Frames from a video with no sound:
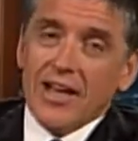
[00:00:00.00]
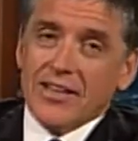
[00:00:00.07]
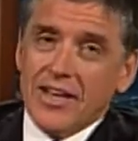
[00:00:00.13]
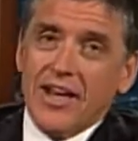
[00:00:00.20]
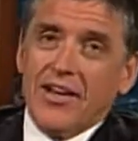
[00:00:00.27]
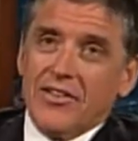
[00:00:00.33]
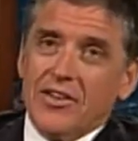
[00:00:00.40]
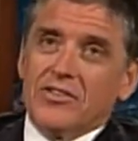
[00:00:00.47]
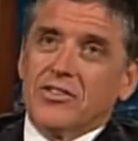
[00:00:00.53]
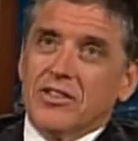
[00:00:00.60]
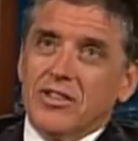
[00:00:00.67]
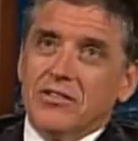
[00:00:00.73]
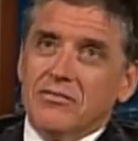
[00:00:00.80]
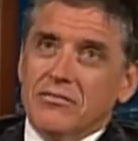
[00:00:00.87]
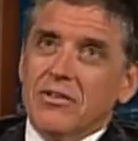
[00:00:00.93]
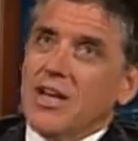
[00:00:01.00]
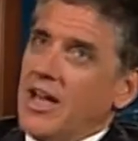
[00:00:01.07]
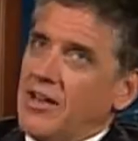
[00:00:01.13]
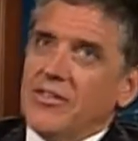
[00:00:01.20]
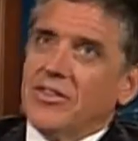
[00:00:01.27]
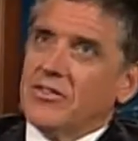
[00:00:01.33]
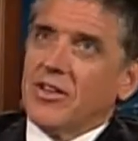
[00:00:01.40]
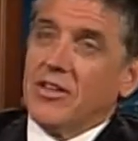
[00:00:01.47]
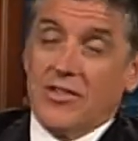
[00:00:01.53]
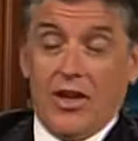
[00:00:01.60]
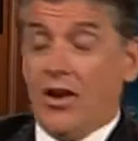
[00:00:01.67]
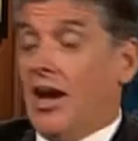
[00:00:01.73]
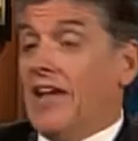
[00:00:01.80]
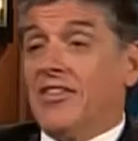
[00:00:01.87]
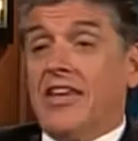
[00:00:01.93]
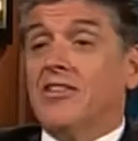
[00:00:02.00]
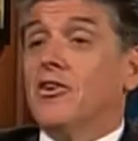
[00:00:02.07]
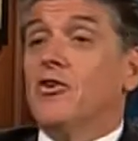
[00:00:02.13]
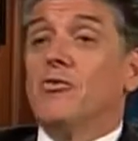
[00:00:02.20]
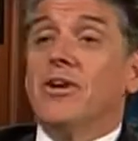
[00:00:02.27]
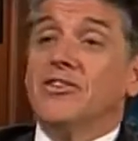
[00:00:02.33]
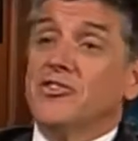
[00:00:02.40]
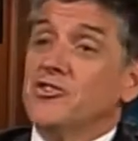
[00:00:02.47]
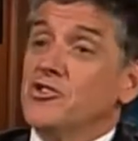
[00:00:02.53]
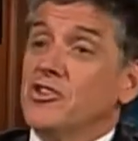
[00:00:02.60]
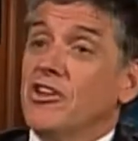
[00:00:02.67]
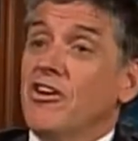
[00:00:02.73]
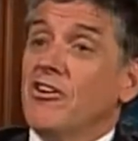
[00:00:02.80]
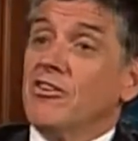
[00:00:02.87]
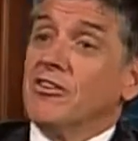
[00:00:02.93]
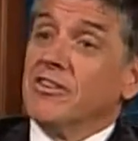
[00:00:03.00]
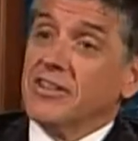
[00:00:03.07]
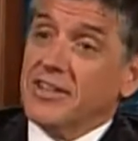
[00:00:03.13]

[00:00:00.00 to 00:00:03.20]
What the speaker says: Yeah, that's it. Yeah, and then they all went to Geelong.